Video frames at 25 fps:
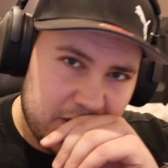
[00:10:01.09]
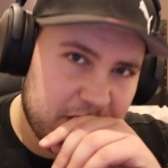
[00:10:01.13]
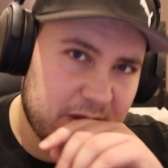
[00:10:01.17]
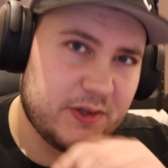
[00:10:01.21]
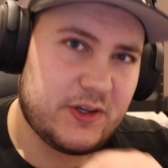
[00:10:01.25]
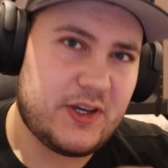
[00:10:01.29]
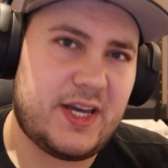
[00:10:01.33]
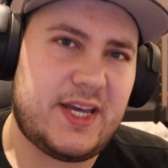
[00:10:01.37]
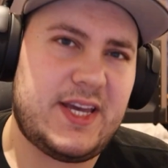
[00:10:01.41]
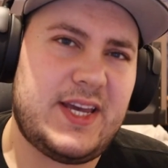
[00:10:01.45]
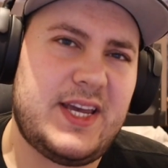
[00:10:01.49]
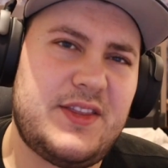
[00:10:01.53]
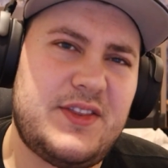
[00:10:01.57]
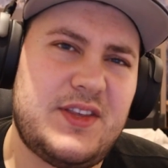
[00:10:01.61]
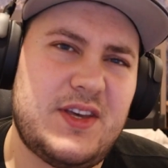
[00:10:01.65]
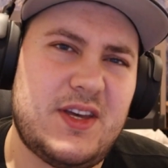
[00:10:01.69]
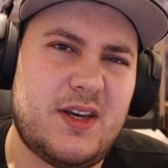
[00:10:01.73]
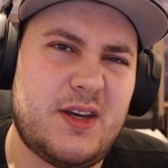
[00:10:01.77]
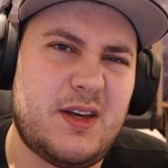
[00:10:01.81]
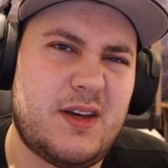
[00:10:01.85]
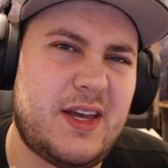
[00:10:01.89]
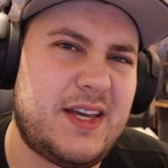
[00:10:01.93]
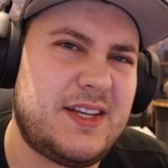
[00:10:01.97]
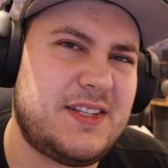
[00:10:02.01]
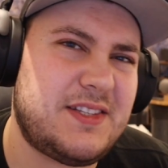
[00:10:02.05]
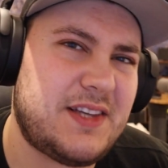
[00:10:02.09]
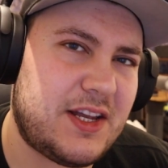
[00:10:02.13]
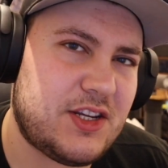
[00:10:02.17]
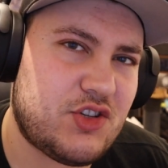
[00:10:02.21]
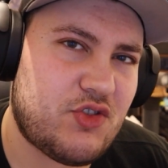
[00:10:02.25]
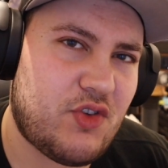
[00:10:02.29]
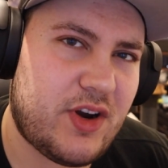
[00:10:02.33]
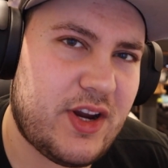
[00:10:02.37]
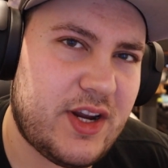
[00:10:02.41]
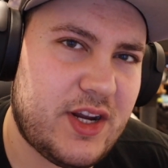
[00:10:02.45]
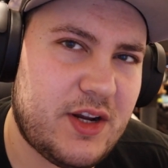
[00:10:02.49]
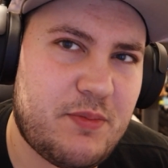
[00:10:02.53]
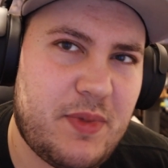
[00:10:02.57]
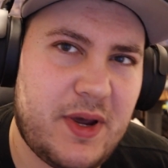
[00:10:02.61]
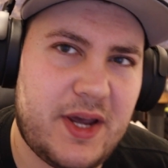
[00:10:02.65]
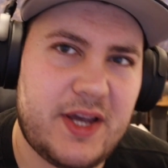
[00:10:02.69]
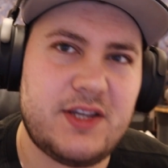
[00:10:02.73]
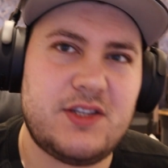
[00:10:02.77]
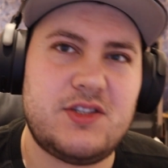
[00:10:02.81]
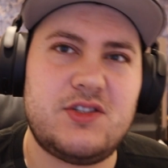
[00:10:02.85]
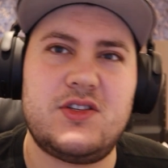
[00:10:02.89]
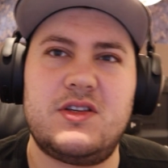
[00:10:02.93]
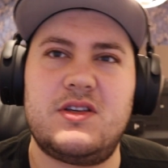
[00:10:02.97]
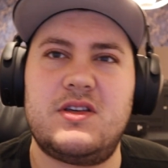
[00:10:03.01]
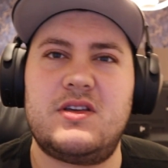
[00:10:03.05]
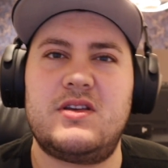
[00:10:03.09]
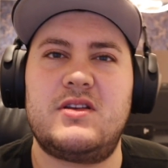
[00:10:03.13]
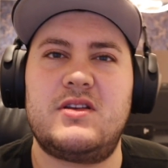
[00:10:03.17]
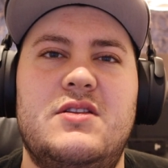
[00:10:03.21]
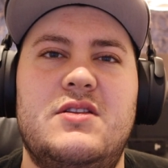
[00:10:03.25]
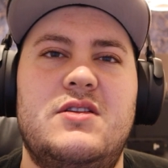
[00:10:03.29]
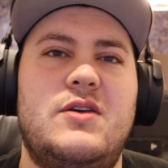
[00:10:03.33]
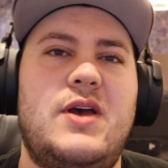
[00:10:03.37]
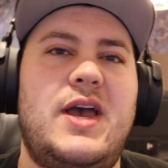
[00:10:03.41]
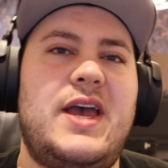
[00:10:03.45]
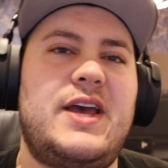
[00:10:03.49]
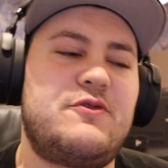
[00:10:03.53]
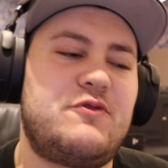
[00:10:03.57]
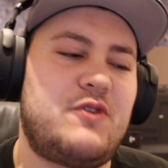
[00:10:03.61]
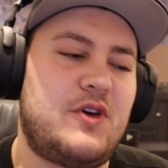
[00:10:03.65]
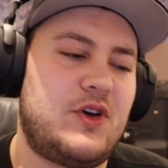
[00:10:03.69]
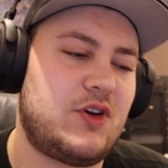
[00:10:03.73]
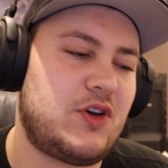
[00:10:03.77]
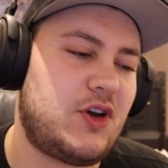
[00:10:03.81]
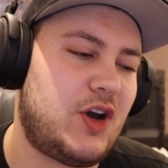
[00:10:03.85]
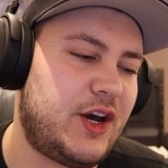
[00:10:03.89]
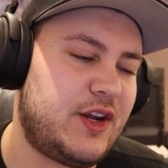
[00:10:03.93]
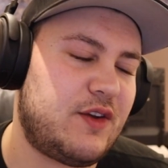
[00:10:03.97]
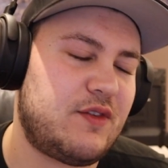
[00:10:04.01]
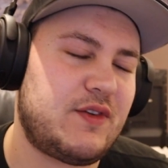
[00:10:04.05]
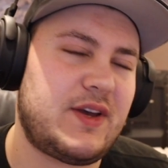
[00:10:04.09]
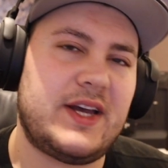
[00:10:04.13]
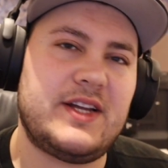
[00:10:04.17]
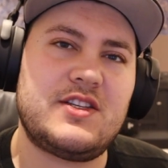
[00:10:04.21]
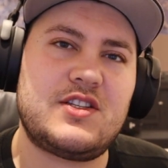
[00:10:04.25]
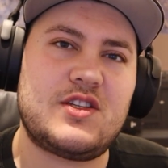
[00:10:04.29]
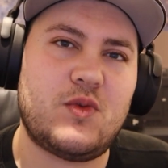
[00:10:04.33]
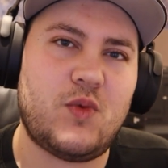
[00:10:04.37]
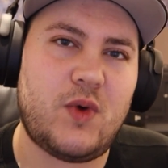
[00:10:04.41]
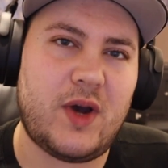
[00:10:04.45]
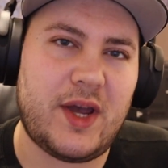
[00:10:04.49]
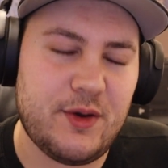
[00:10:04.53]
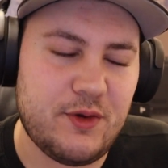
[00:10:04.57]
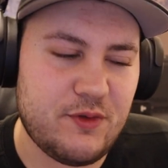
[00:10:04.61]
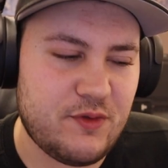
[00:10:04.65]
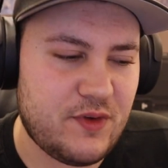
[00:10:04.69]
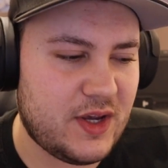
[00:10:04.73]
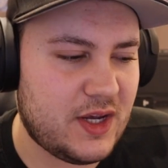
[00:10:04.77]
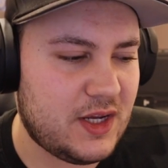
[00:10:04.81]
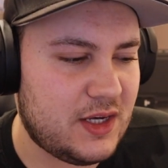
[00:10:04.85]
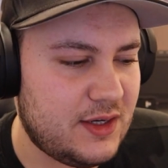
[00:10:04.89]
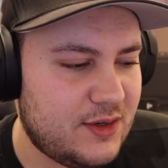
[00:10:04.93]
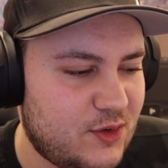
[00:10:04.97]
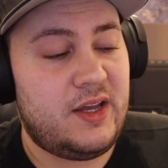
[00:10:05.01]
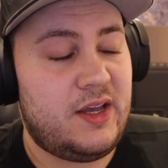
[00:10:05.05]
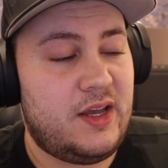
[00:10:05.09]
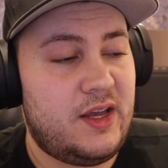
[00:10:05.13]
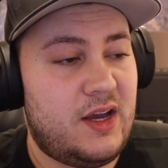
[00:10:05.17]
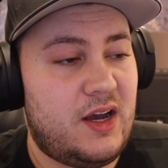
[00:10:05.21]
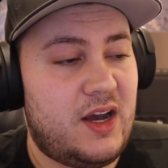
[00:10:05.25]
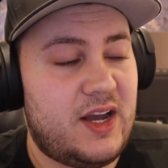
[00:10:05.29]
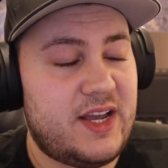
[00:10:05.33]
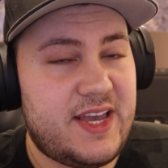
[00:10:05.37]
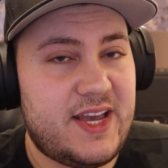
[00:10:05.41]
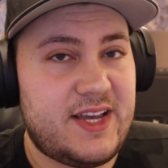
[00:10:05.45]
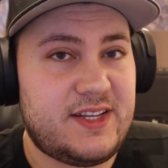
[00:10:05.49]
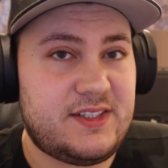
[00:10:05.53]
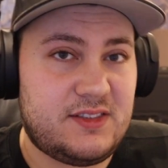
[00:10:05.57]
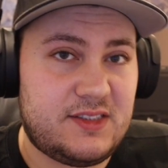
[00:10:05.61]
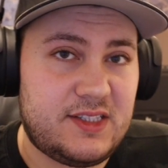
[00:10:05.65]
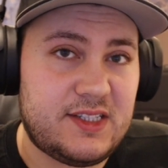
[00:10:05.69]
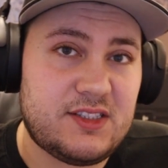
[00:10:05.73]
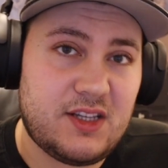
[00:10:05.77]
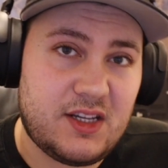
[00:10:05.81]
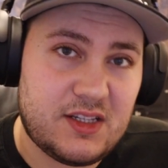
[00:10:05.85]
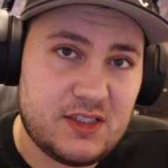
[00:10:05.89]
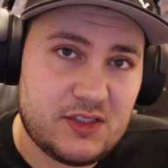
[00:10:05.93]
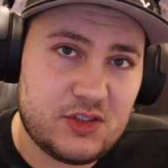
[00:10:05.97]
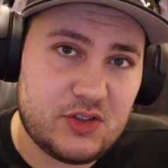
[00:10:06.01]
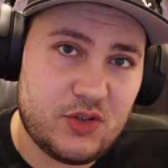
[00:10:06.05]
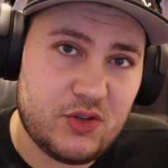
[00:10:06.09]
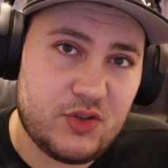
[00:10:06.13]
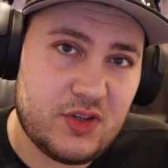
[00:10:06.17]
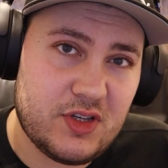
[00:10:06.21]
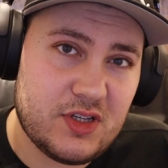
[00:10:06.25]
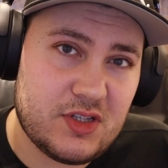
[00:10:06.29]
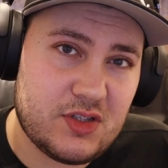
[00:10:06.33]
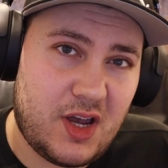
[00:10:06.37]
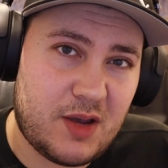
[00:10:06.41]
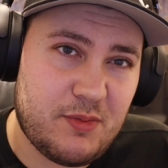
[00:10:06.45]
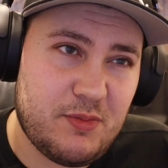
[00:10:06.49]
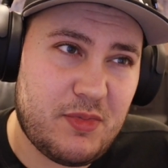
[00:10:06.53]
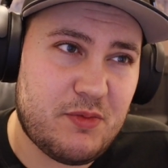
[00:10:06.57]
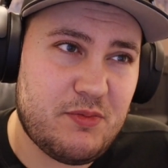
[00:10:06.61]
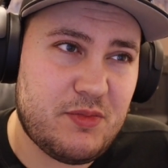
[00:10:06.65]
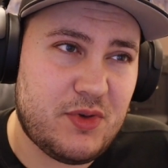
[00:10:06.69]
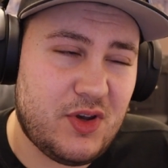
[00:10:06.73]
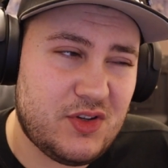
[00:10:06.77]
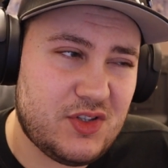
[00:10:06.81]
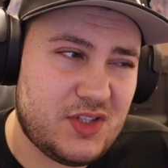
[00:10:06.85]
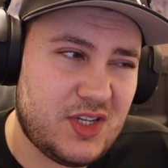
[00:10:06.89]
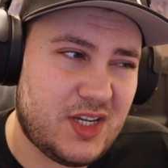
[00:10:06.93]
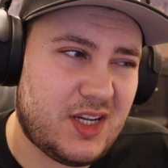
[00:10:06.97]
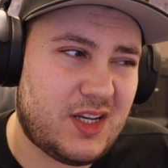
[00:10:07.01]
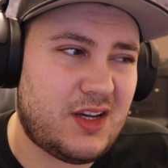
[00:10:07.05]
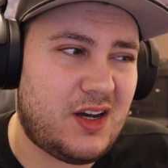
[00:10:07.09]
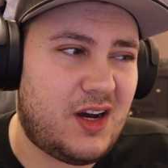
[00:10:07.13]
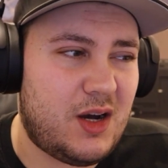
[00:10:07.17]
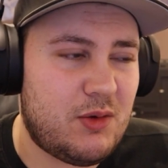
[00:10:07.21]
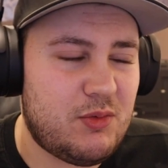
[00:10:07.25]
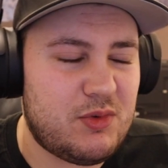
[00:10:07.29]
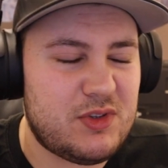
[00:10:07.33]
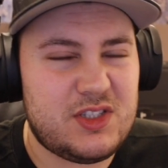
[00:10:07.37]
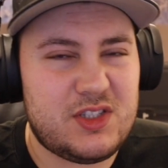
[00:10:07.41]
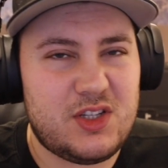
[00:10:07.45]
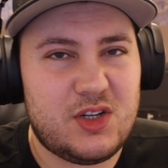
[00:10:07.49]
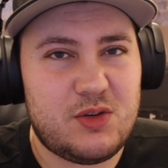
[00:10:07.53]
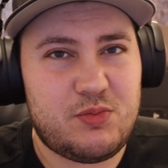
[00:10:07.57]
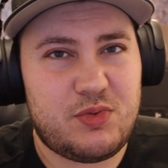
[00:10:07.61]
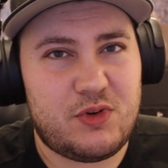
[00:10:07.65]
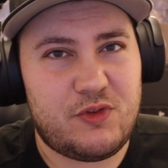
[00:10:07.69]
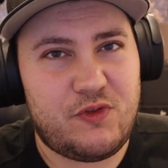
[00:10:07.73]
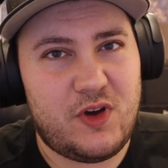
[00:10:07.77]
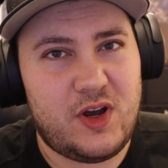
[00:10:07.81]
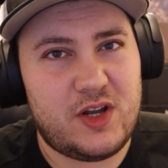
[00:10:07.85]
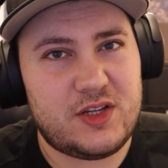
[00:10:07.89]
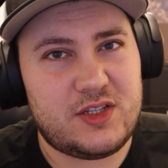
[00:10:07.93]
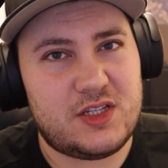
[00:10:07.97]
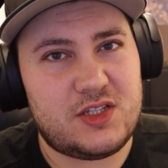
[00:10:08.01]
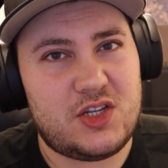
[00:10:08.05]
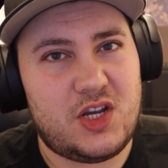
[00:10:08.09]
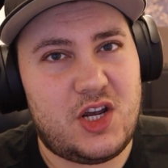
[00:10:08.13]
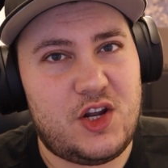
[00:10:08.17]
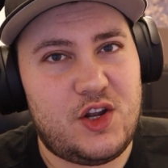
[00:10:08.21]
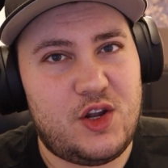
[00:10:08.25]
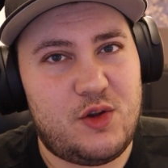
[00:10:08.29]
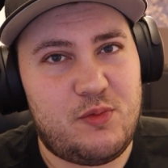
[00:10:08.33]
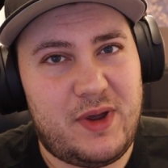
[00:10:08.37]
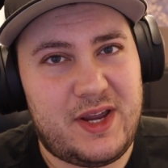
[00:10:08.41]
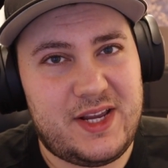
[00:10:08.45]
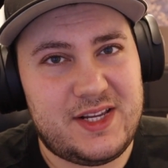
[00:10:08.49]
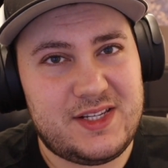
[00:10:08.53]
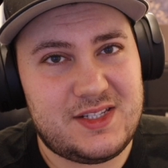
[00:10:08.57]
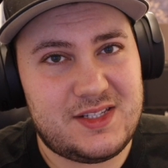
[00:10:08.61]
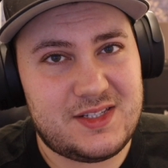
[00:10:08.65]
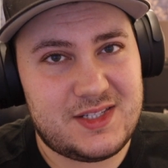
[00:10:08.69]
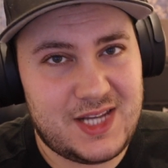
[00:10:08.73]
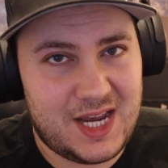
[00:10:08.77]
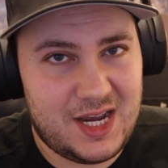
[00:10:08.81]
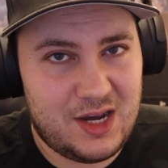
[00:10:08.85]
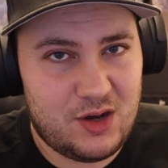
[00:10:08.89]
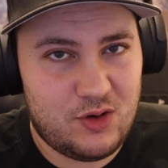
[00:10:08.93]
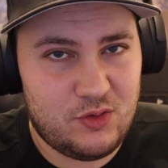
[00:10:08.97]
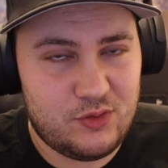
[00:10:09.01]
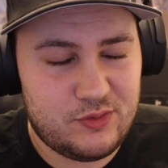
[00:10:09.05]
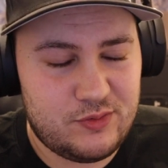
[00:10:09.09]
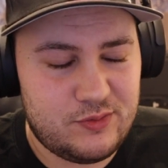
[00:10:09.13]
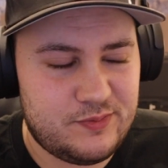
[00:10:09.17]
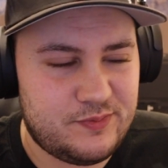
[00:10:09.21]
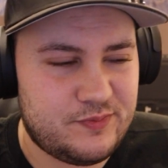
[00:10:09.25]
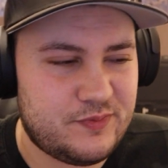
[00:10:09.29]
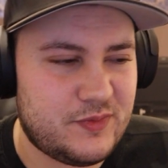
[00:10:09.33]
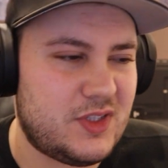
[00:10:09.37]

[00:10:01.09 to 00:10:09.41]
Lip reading: Okay, here the exaggerated bass, the headphone kind of gets away with it a little. I guess it does suit this type of music. I would still prefer to turn the bass down.